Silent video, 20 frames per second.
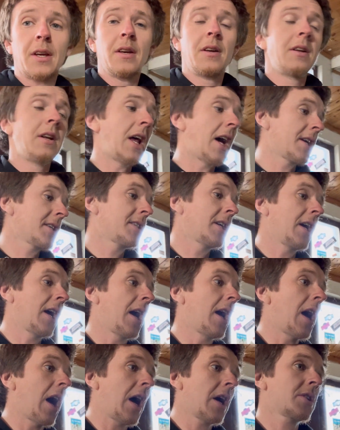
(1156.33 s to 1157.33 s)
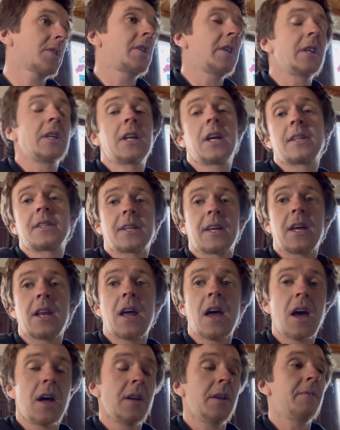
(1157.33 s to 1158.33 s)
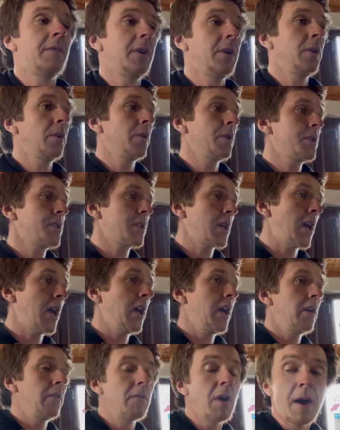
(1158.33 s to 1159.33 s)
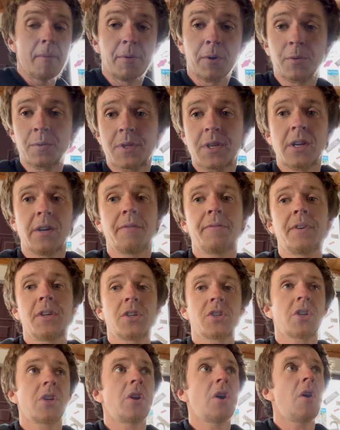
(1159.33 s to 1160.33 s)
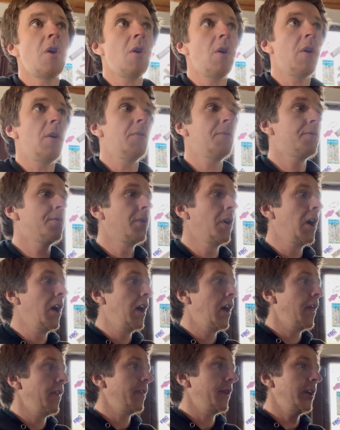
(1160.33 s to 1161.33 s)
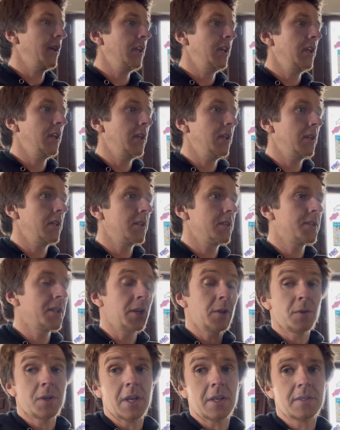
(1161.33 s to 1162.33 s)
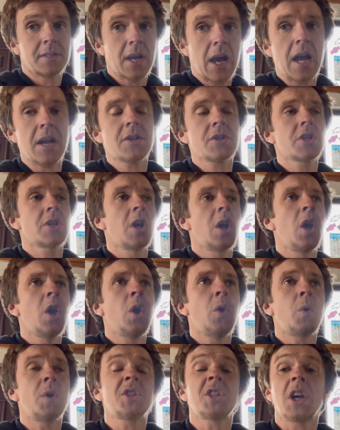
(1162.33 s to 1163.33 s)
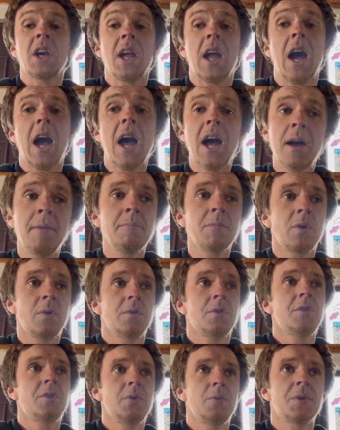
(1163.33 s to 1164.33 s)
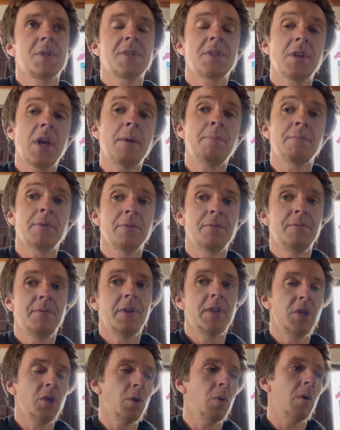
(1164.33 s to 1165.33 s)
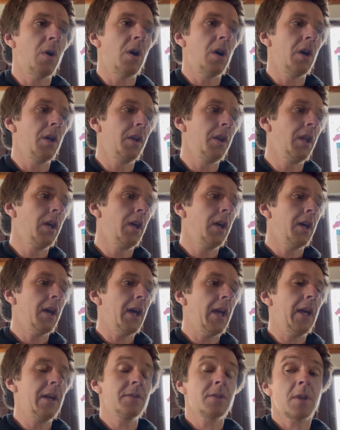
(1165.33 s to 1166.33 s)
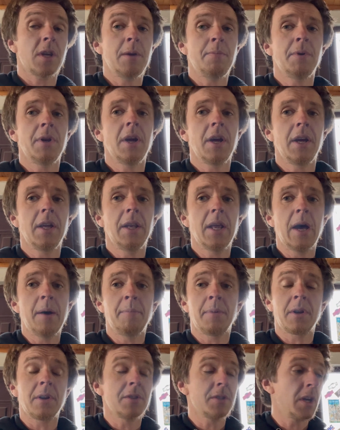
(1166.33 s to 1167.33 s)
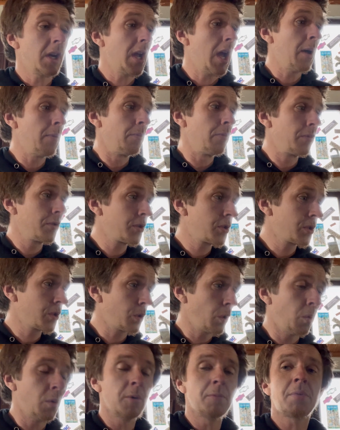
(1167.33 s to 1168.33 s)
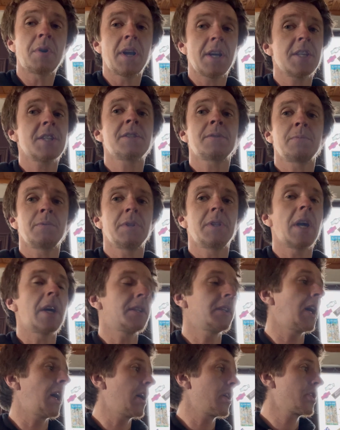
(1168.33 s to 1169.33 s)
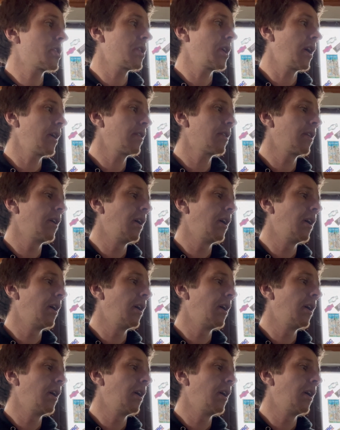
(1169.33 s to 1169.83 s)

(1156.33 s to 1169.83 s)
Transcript: Last night I actually didn't get to get any videos. Robert was here finishing off the Sinco dash, which I am going to do a separate video on. So keep an eye on that because I am so impressed with that dash that